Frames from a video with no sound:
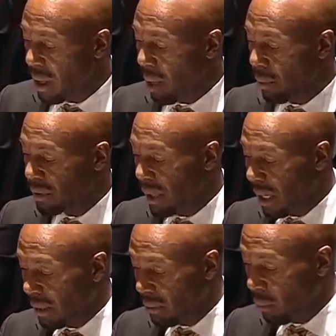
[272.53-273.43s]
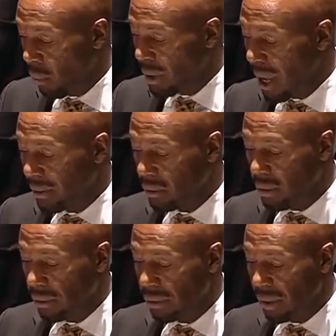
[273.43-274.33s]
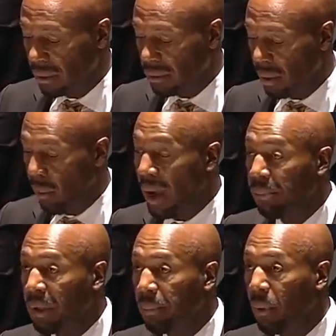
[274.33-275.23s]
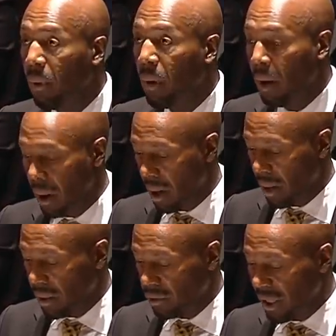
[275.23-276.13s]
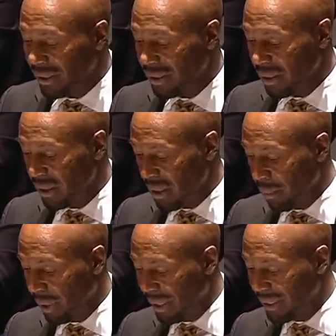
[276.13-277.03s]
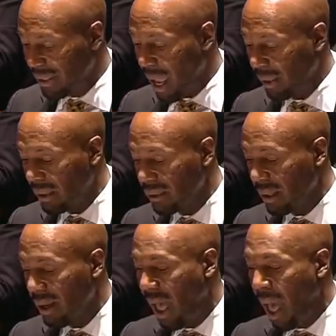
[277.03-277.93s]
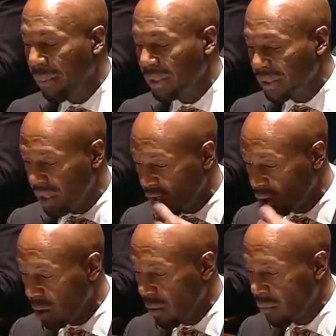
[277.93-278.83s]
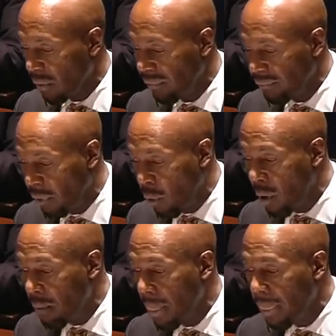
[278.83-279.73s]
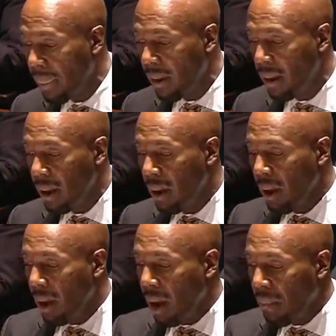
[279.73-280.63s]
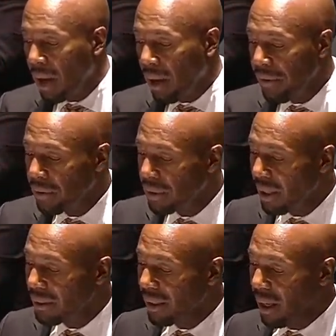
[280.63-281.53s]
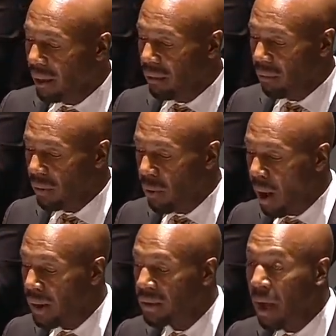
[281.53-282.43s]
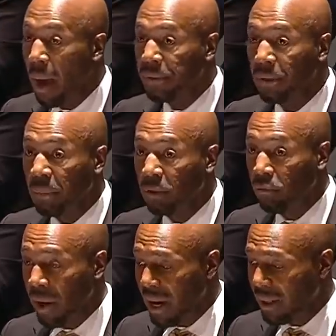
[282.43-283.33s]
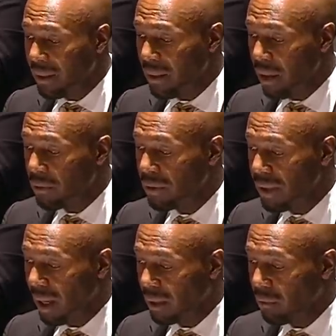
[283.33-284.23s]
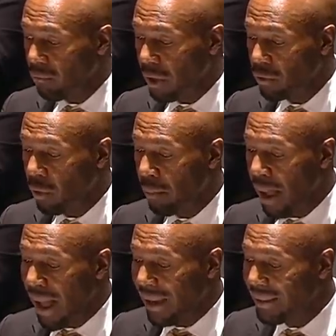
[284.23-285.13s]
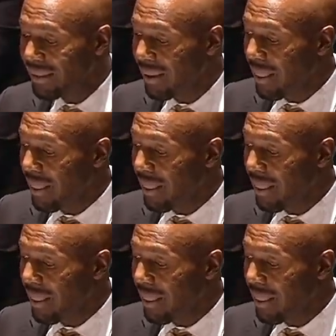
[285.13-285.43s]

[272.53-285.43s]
in which they would not do those things to white people. The Justice and Policing Act is a common sense reform. Among other things, it requires cops to be trained on understanding racial bias.